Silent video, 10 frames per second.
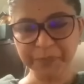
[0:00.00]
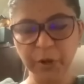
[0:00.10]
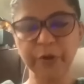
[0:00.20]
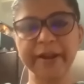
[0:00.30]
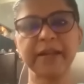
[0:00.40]

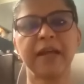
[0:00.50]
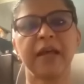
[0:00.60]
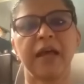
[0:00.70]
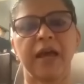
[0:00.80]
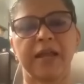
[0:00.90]
All right.
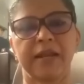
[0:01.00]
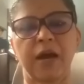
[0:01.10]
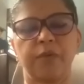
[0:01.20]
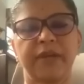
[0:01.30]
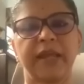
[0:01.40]

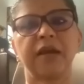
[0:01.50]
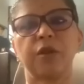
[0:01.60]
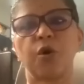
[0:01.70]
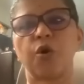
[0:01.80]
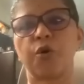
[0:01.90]
Now, take a
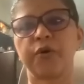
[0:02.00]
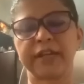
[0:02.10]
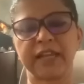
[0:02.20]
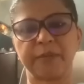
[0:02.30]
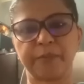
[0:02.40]
long,
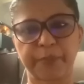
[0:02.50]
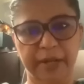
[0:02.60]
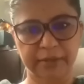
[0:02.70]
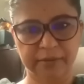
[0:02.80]
deep breath.